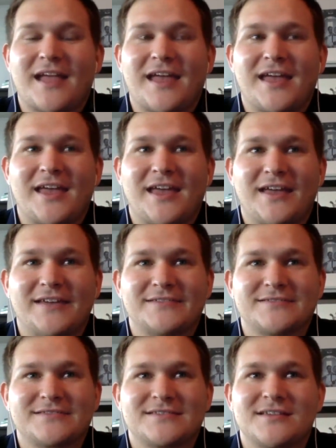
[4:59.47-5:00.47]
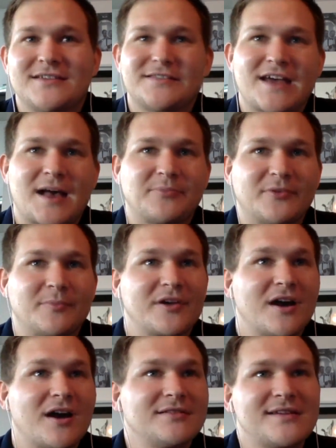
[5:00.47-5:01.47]
and tapped some
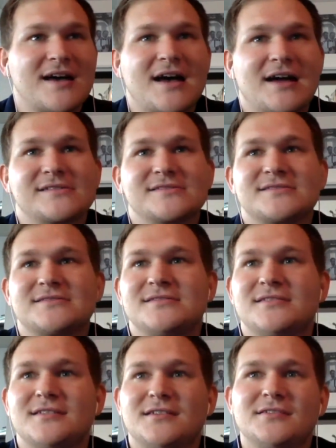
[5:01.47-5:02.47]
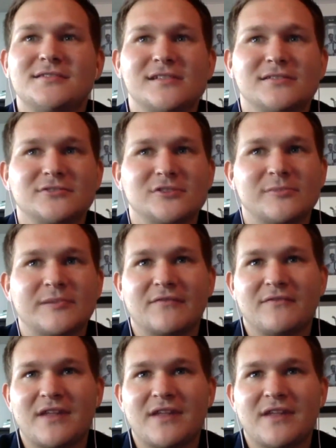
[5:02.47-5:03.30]
contacts, did a little bit of